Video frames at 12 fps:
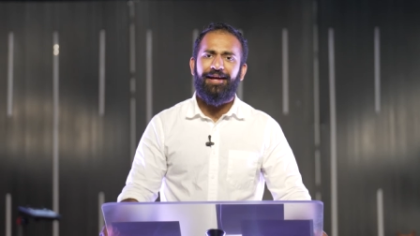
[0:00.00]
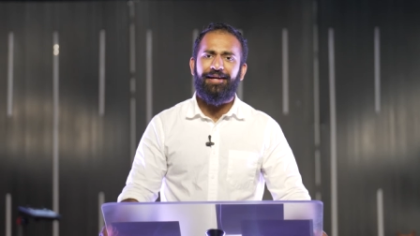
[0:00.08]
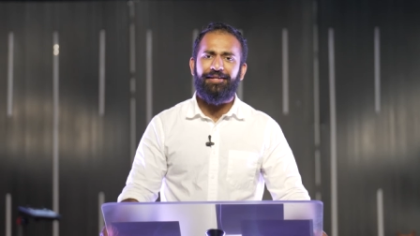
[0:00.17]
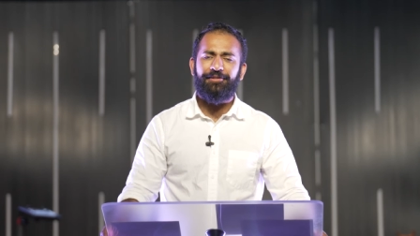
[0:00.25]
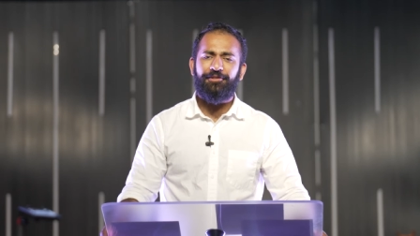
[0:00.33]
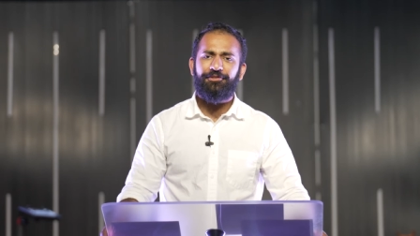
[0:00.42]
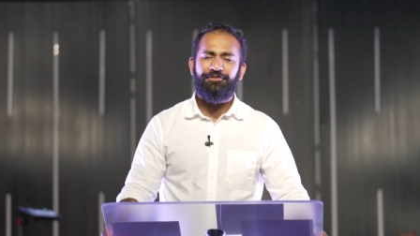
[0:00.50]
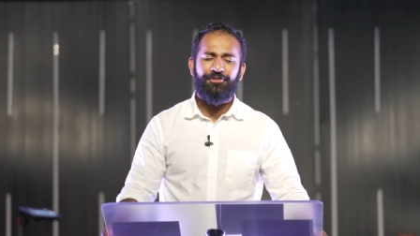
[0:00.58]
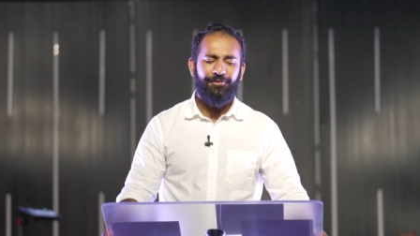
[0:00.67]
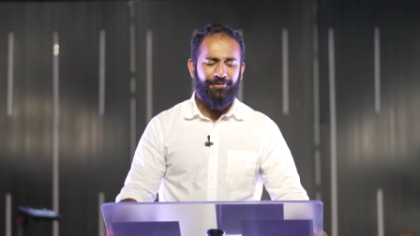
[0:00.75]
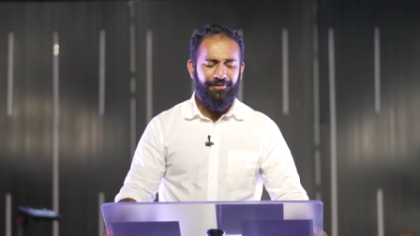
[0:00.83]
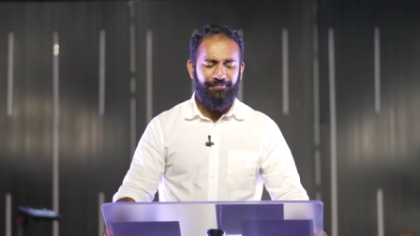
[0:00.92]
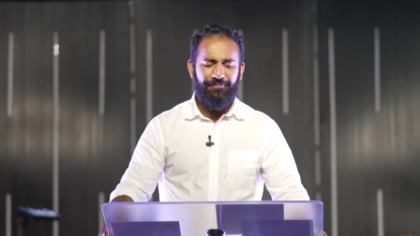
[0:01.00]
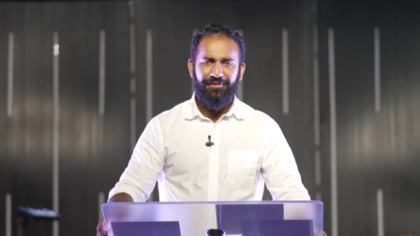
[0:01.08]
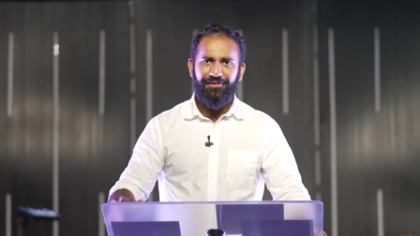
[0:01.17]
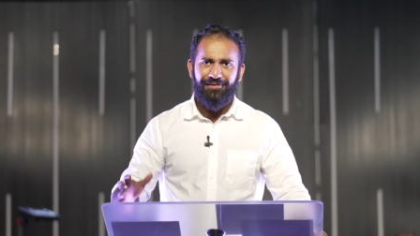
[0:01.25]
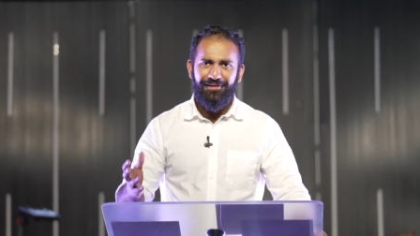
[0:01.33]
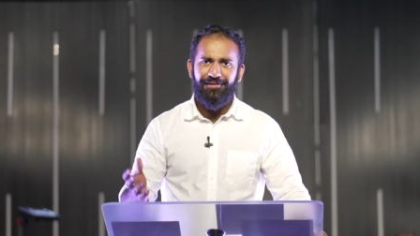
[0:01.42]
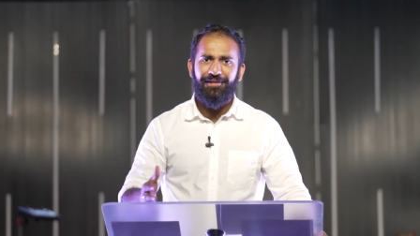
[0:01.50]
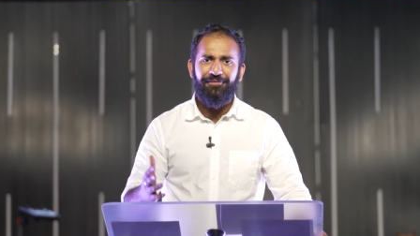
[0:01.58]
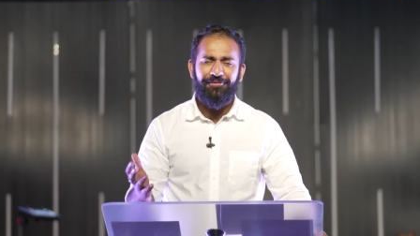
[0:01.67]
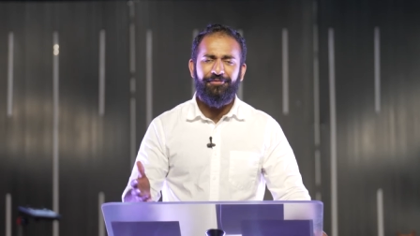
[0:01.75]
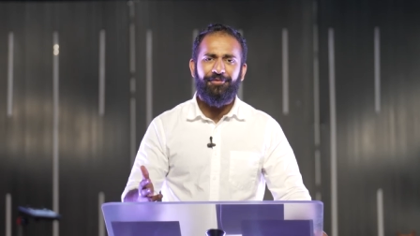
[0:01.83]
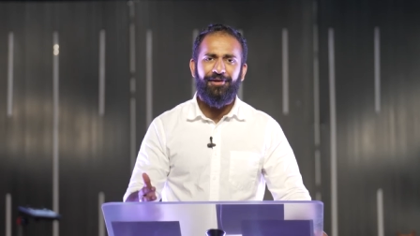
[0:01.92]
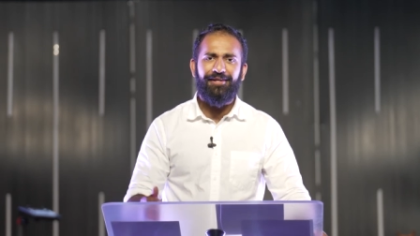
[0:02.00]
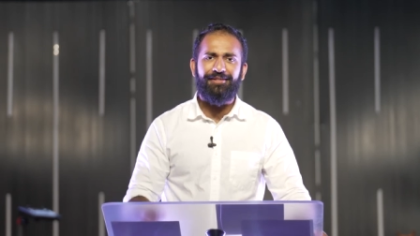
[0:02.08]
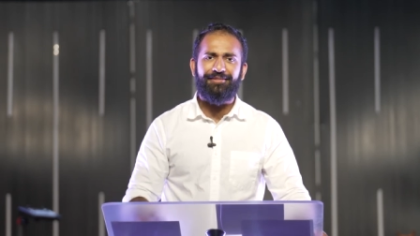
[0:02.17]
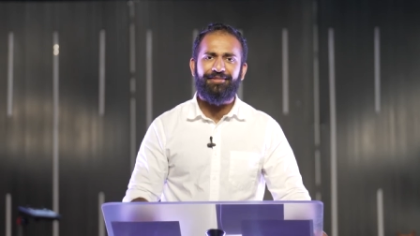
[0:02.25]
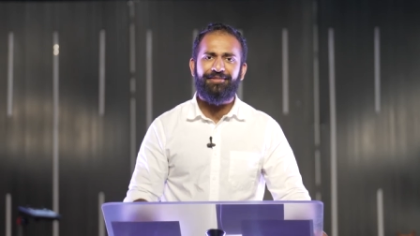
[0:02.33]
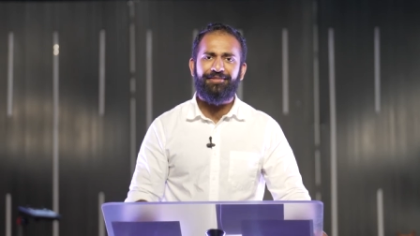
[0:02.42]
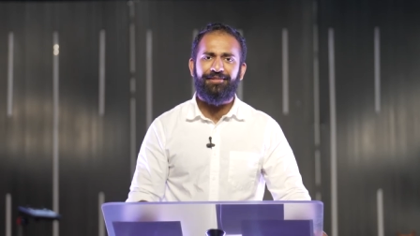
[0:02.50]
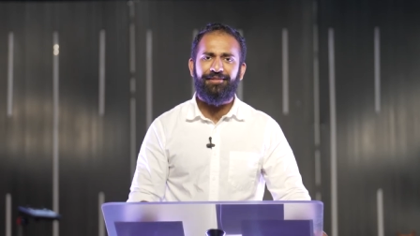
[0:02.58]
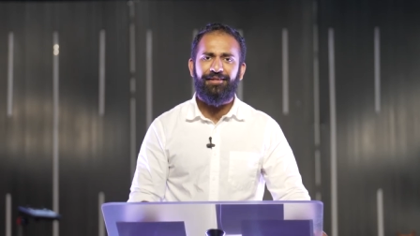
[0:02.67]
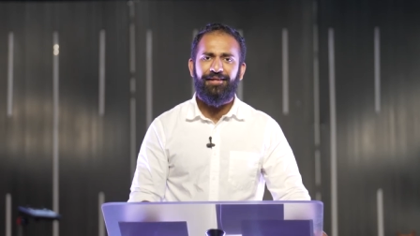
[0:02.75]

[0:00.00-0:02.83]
and show them the love of Christ.